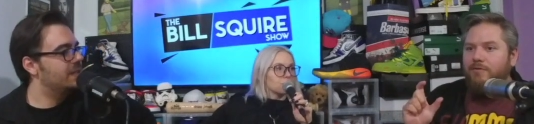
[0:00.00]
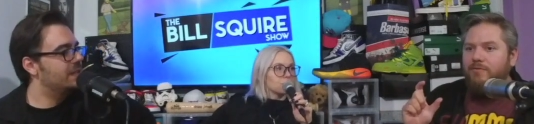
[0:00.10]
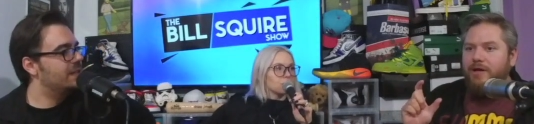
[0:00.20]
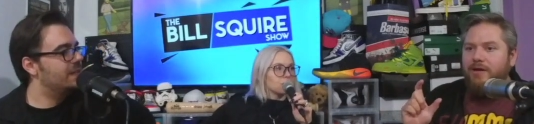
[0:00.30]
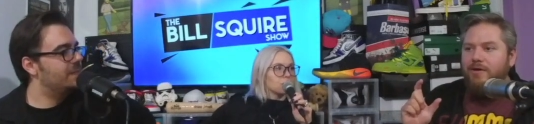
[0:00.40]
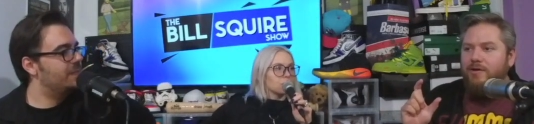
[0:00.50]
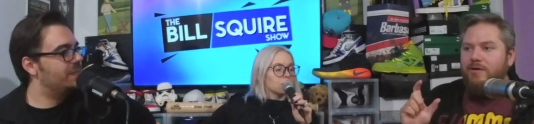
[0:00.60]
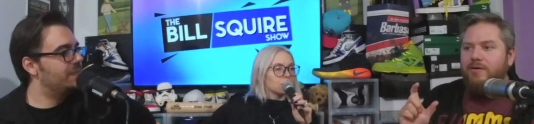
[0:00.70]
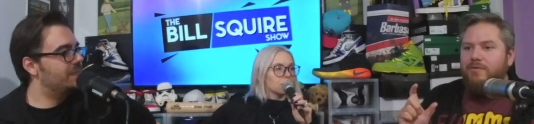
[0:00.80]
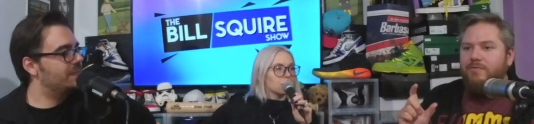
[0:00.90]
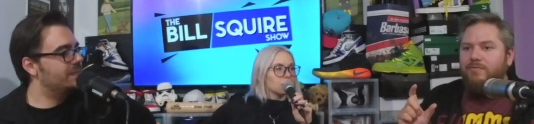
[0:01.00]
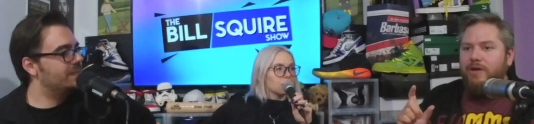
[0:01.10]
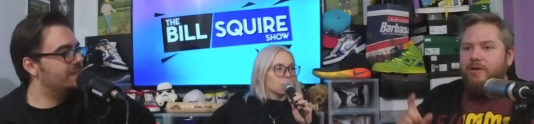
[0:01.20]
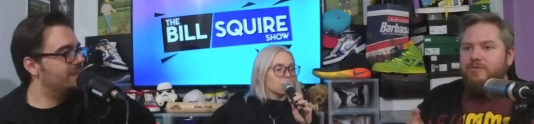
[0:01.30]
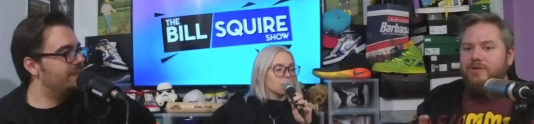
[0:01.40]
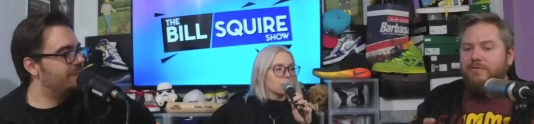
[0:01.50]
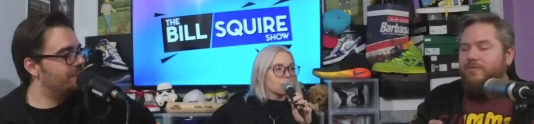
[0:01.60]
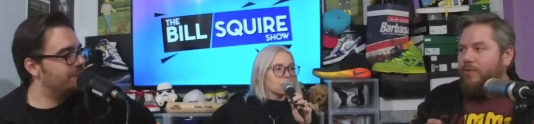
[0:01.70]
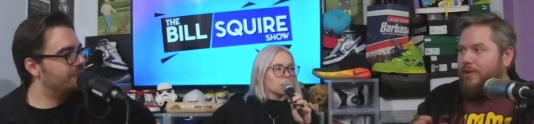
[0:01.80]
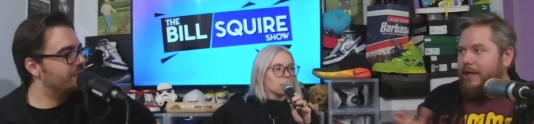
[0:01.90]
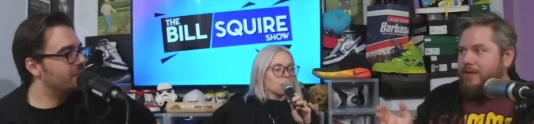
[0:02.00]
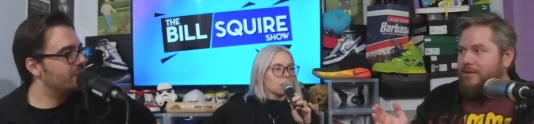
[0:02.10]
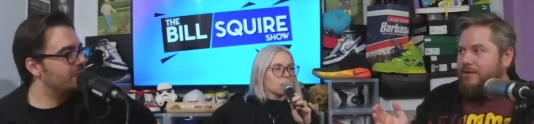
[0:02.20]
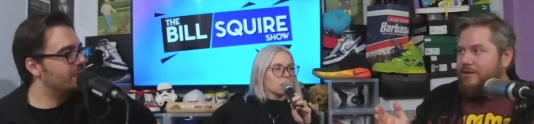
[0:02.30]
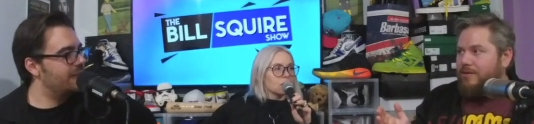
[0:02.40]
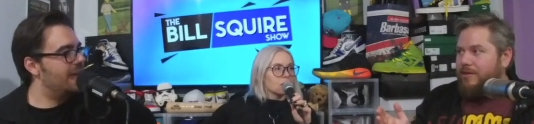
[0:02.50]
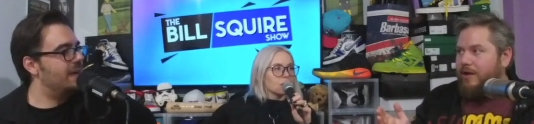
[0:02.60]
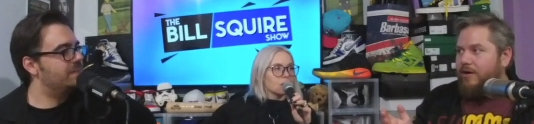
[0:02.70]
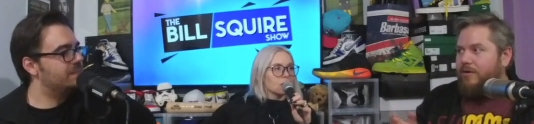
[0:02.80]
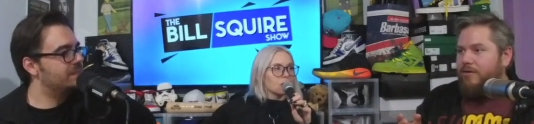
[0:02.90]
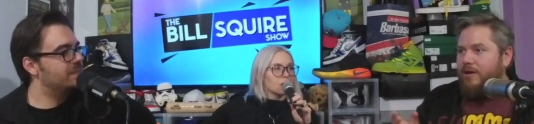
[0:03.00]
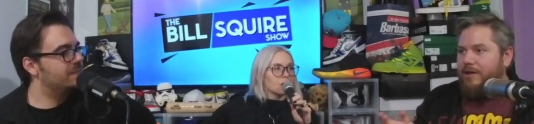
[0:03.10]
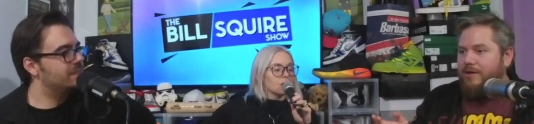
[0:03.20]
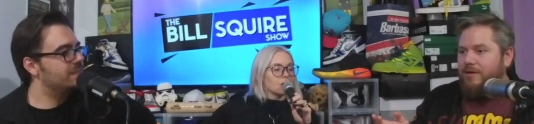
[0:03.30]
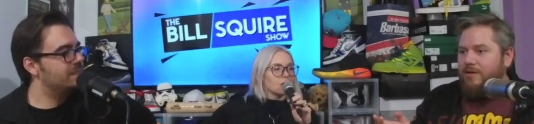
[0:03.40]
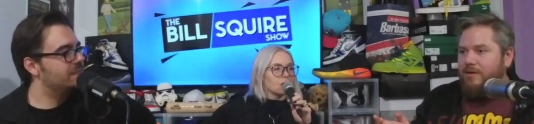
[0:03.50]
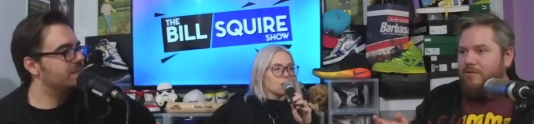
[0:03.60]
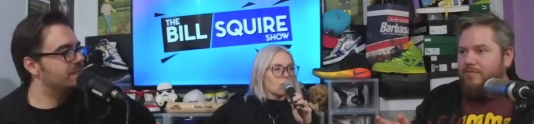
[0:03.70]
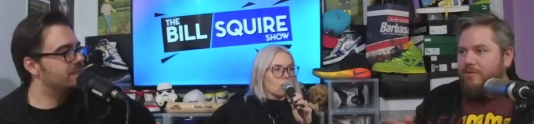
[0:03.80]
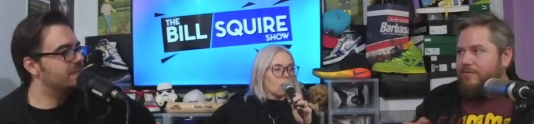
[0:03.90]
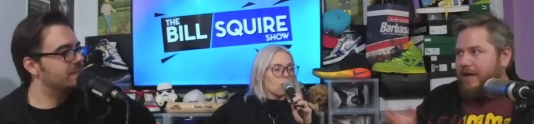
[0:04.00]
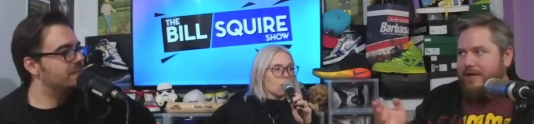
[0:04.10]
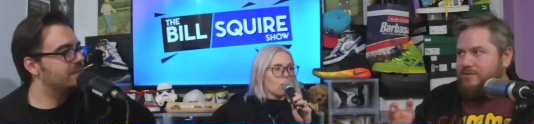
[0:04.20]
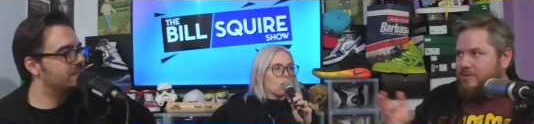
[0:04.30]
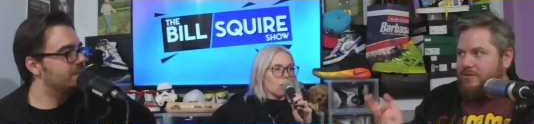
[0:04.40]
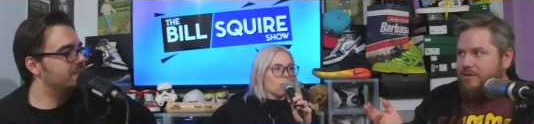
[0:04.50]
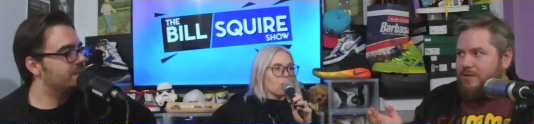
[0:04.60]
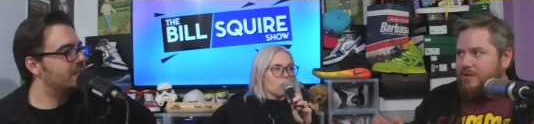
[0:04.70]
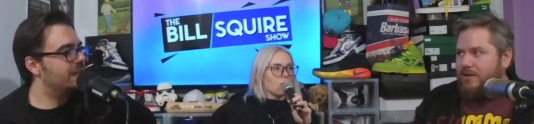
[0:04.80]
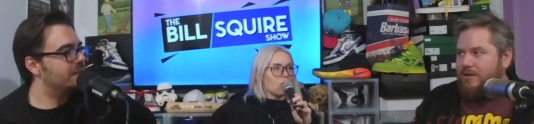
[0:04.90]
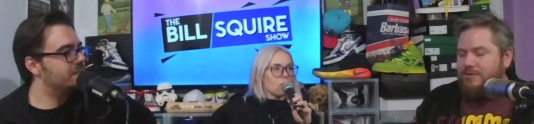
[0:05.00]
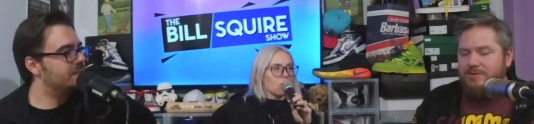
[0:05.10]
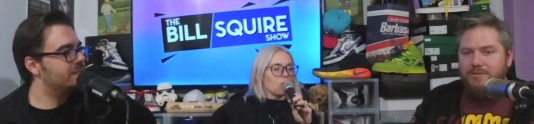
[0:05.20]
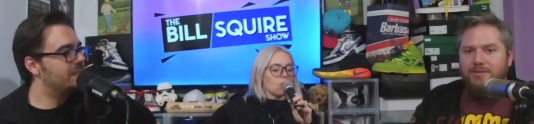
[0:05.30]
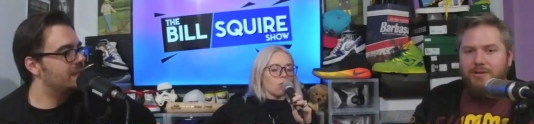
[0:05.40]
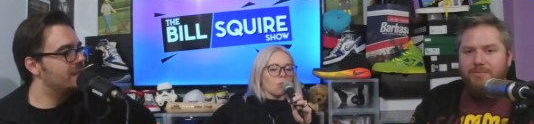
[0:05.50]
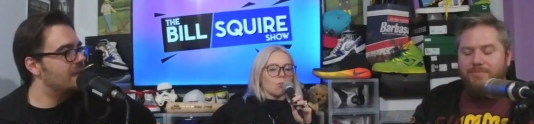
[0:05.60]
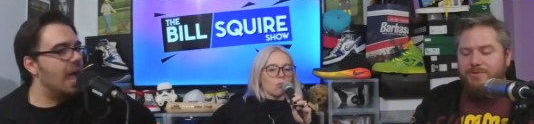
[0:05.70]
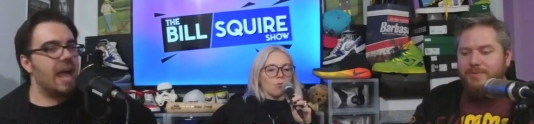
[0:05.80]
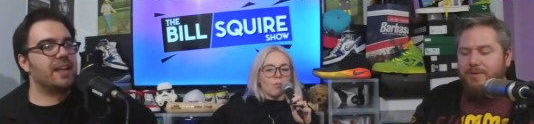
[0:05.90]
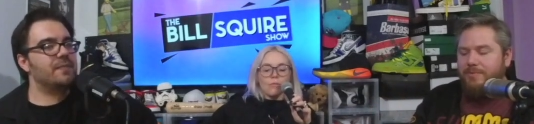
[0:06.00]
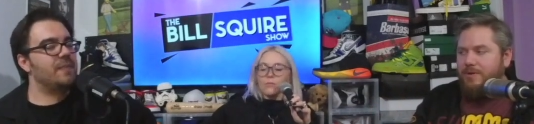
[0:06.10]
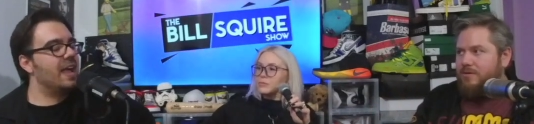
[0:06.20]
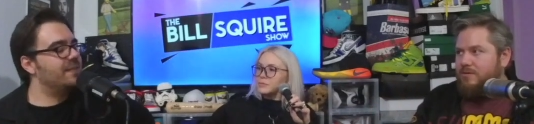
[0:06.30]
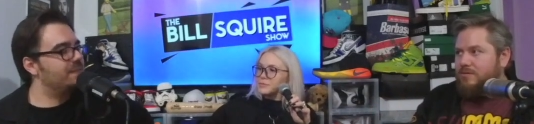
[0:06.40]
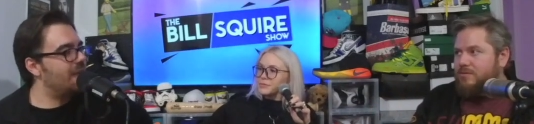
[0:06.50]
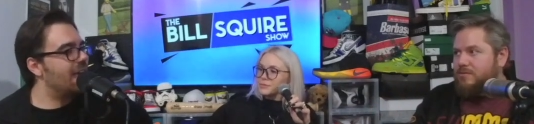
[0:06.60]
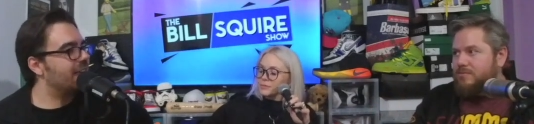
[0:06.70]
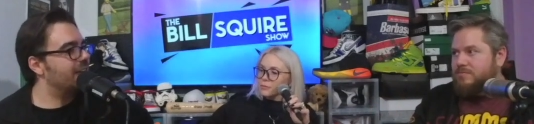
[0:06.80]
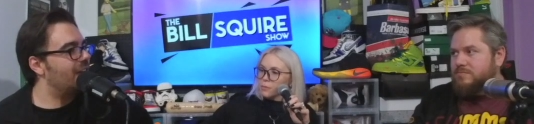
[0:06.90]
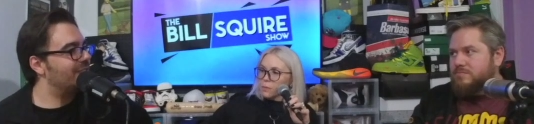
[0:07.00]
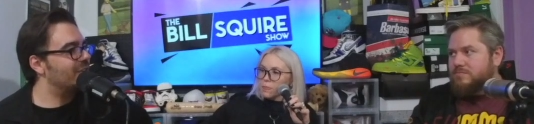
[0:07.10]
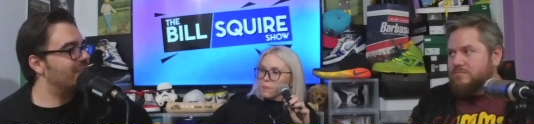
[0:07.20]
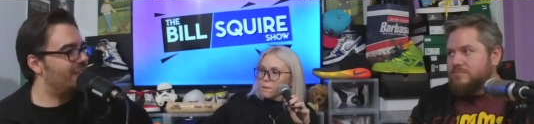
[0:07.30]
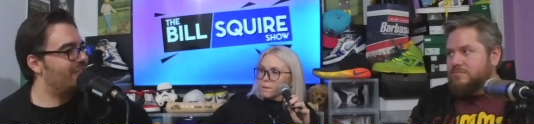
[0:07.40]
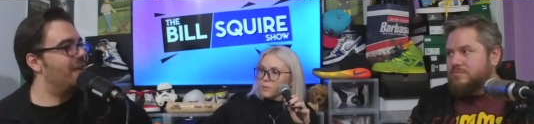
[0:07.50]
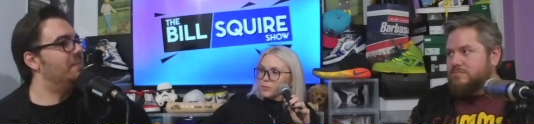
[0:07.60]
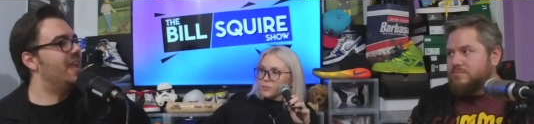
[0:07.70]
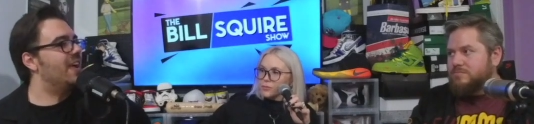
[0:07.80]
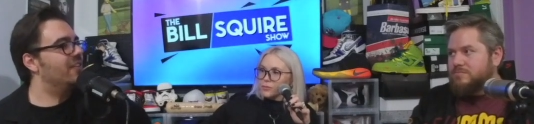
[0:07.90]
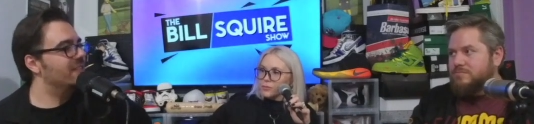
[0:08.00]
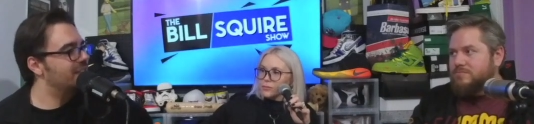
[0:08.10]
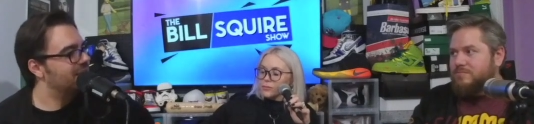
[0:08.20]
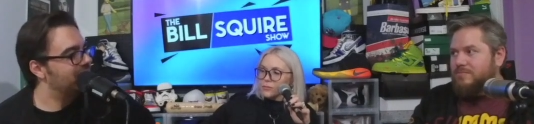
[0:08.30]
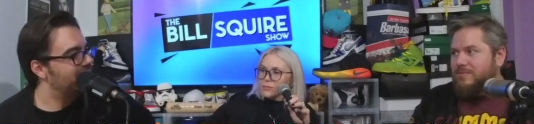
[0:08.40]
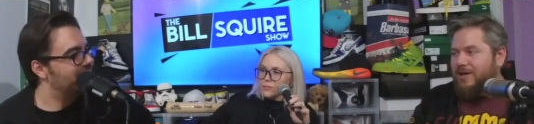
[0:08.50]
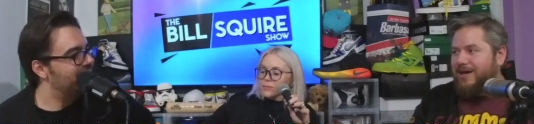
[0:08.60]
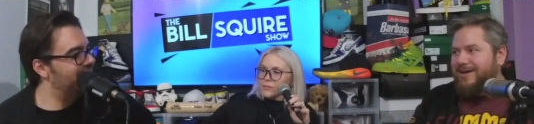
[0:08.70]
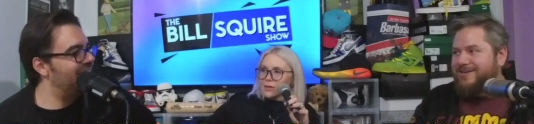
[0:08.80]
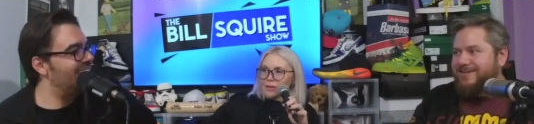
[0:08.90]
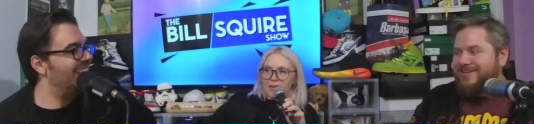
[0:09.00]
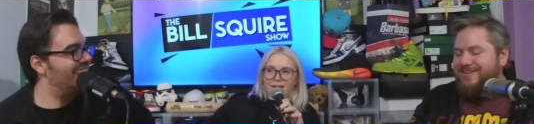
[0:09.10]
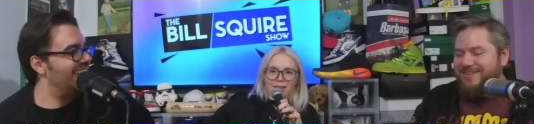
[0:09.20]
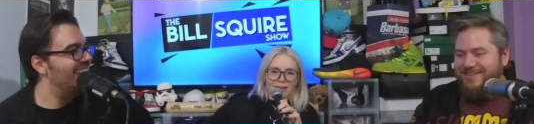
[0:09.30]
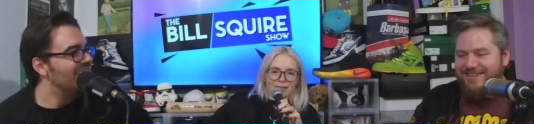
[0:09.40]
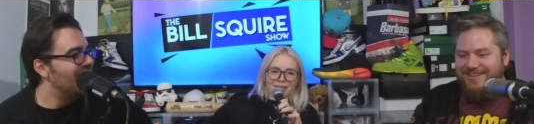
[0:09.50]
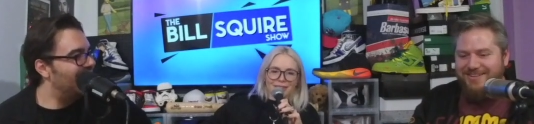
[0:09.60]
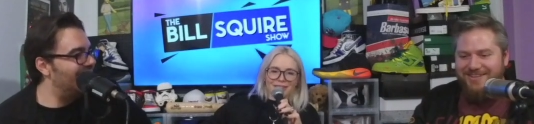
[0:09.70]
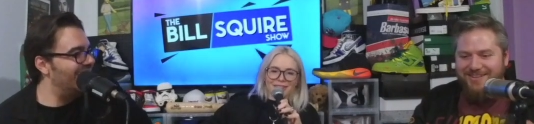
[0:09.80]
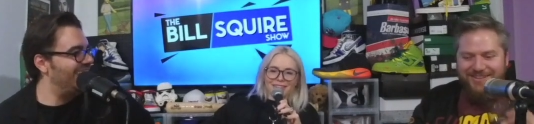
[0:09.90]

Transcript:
Speaker 1: too. like videos like full length. Yeah. That aren't like full of ads or anything like yeah. that. Mm-hmm. So I mm-hmm. like.
Speaker 2: I could bang. I I could get off during the thumbnail. Yeah.